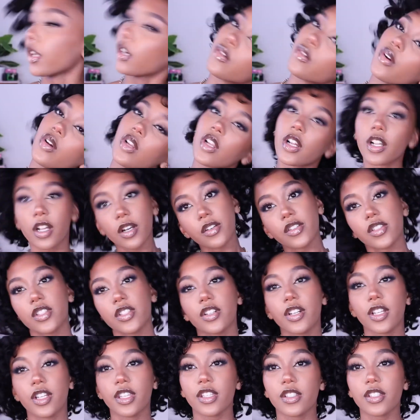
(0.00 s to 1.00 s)
on our roller
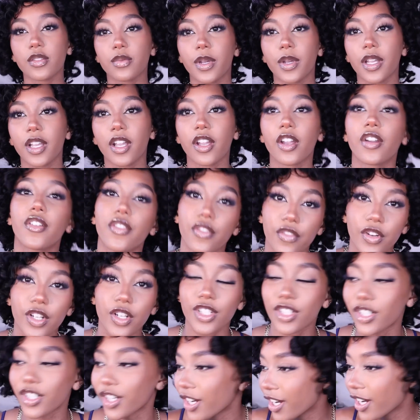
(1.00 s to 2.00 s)
coaster in this wig
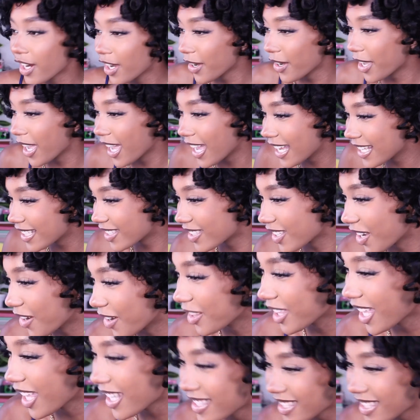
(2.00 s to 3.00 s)
for sure. Okay,
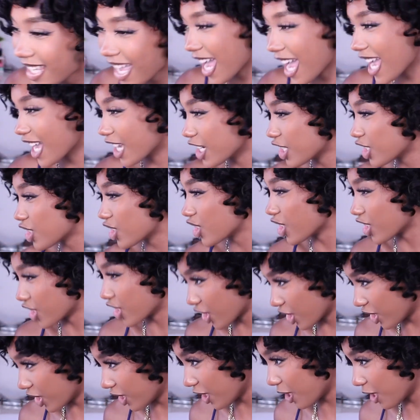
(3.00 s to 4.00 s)
so let's like
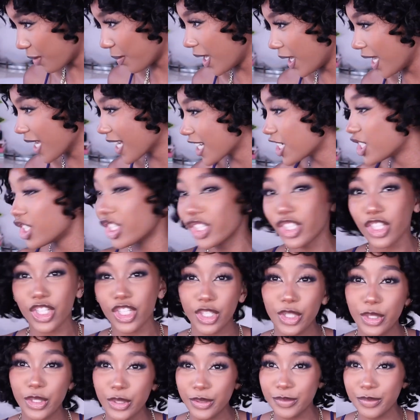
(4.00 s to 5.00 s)
zhuzh her a little bit because she's
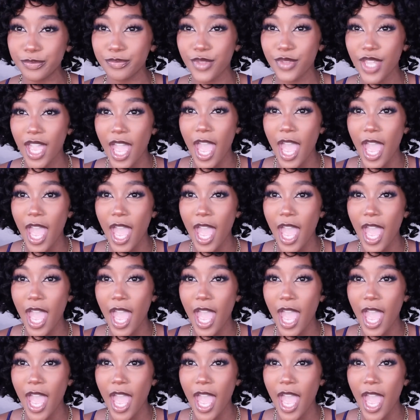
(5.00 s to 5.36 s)
cute.